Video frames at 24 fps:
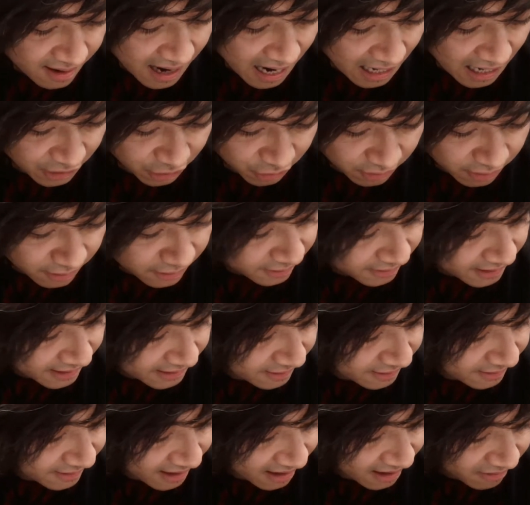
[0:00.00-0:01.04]
I generally like
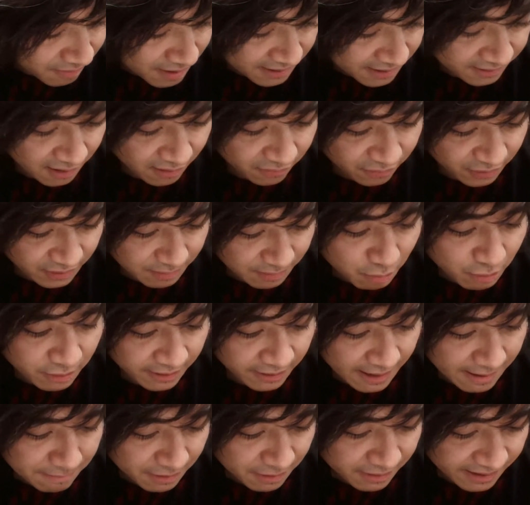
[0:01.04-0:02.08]
to think of myself as pretty
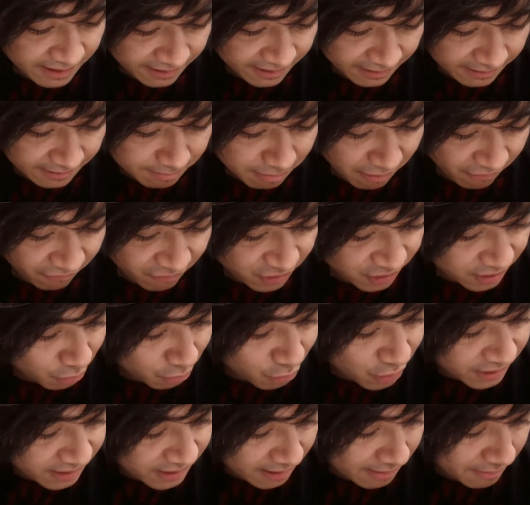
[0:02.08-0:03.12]
empathetic, but for some
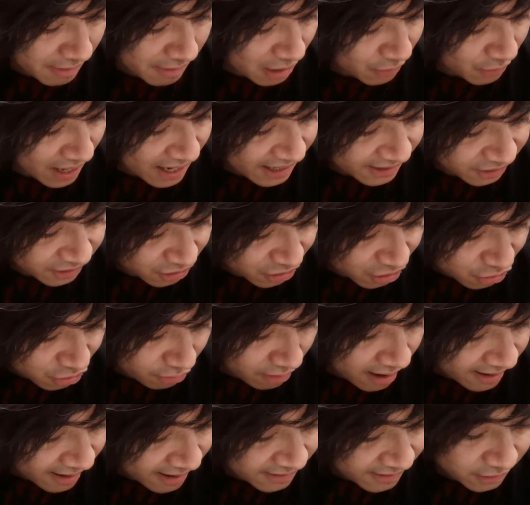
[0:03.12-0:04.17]
reason my reaction to
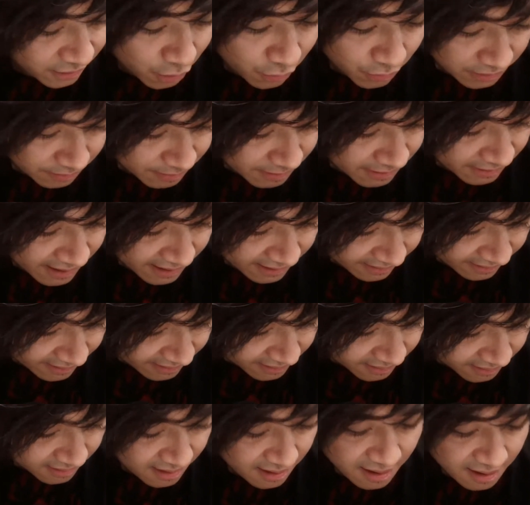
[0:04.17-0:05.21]
crying has always been like
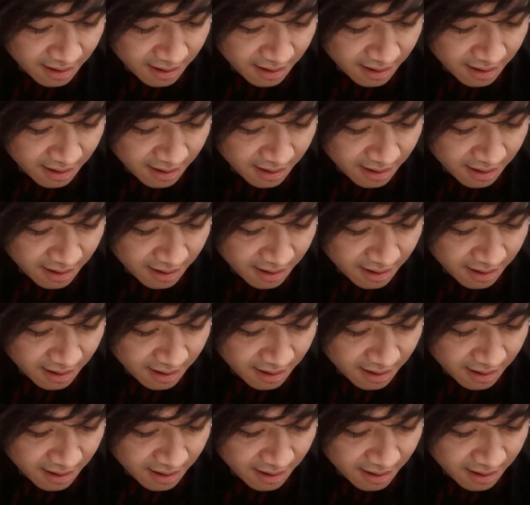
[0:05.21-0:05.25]
this.